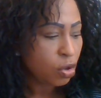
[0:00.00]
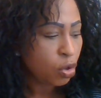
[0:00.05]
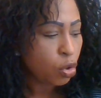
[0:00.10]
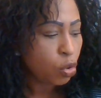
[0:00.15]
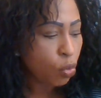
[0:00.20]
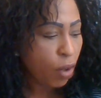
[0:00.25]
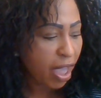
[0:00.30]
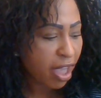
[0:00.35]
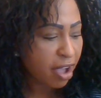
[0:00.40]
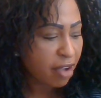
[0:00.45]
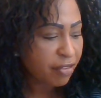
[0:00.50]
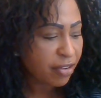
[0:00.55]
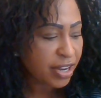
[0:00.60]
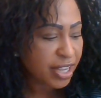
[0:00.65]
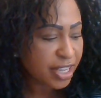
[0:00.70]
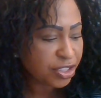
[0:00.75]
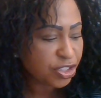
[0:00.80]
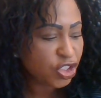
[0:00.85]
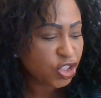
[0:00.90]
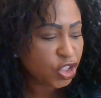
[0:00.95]
Whoever
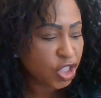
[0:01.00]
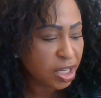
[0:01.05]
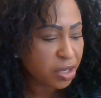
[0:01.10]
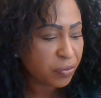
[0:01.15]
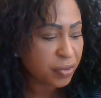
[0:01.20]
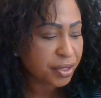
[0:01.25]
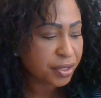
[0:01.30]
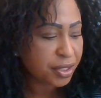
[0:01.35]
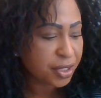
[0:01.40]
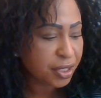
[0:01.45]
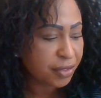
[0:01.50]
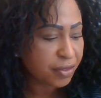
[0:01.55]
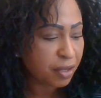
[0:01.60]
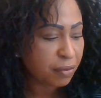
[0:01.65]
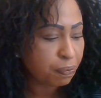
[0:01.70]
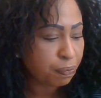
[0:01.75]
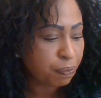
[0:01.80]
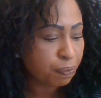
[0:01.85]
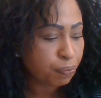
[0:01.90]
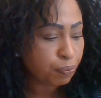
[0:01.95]
is generous to
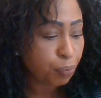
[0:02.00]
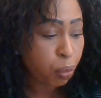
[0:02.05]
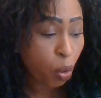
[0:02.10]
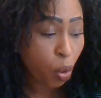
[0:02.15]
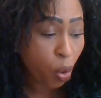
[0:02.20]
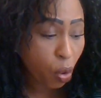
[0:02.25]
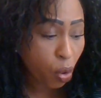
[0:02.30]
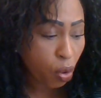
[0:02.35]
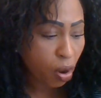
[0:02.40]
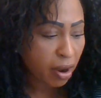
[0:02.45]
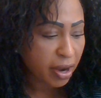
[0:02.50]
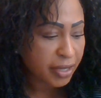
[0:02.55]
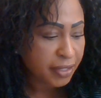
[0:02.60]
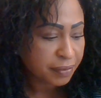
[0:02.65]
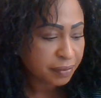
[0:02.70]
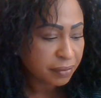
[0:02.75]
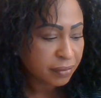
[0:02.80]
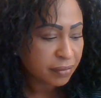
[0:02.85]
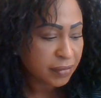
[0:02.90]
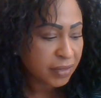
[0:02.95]
the poor
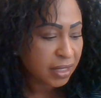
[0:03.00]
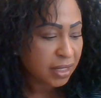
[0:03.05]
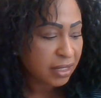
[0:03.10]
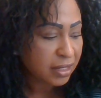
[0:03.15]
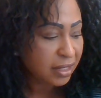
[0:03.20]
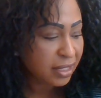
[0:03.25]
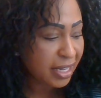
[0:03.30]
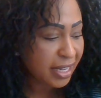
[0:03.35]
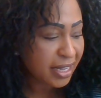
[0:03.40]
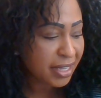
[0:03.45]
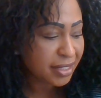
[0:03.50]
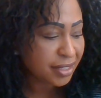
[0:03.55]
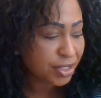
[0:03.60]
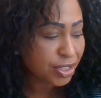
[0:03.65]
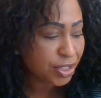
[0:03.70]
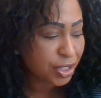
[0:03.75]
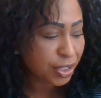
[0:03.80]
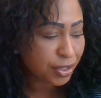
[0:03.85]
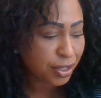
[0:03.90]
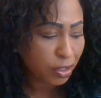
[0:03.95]

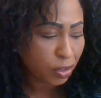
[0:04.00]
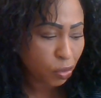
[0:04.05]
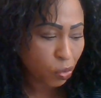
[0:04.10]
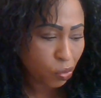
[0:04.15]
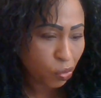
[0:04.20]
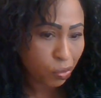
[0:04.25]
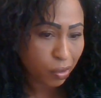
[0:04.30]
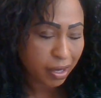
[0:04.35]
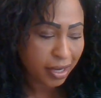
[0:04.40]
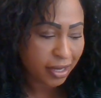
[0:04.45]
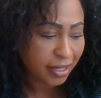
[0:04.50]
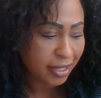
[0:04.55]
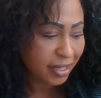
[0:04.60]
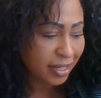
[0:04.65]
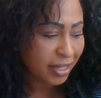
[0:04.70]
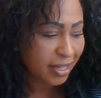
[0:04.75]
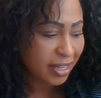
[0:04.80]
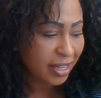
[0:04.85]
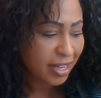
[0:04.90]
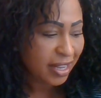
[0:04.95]
lends to the Lord,
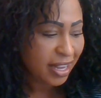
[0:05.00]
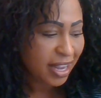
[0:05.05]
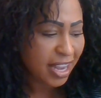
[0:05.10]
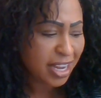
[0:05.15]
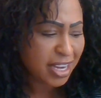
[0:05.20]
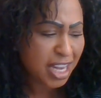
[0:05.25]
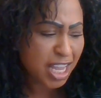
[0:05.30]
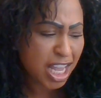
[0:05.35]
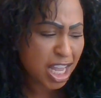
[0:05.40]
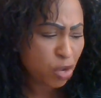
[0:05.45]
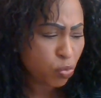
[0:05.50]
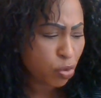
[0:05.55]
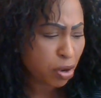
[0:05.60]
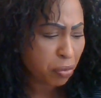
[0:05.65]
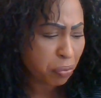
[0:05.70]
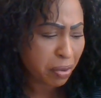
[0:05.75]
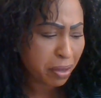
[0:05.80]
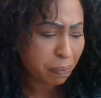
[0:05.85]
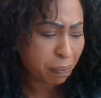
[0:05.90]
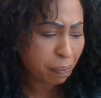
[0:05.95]
and he
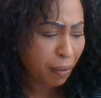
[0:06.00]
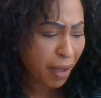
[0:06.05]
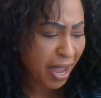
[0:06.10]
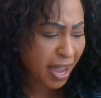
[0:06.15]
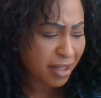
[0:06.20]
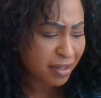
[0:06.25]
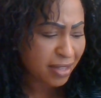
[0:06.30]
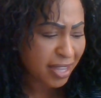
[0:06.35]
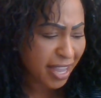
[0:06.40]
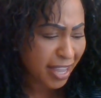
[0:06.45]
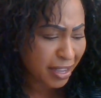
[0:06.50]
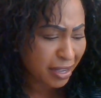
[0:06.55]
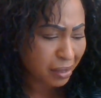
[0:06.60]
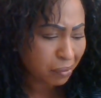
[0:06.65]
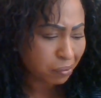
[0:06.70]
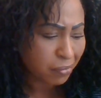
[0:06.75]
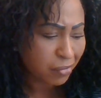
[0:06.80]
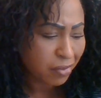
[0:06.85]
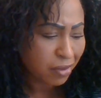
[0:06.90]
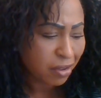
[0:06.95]
will repay
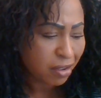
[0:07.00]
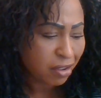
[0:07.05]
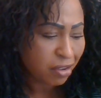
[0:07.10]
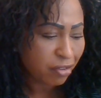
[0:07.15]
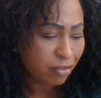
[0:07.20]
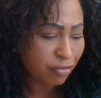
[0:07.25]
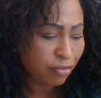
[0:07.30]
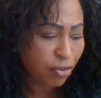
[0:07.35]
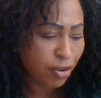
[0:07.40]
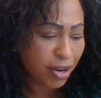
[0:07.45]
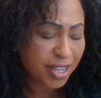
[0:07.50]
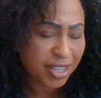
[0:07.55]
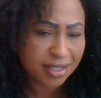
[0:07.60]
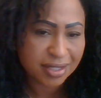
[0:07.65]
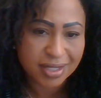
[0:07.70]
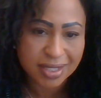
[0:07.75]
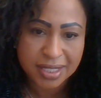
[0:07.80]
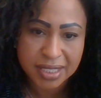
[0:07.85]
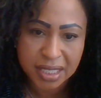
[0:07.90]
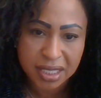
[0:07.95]
him for
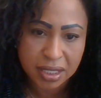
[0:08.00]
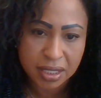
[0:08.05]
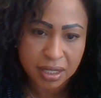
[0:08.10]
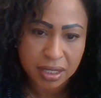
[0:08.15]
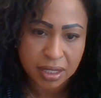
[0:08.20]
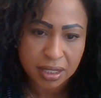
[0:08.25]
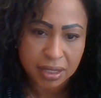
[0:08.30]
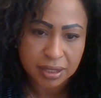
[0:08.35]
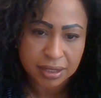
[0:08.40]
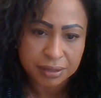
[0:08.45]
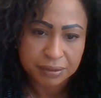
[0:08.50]
his deed.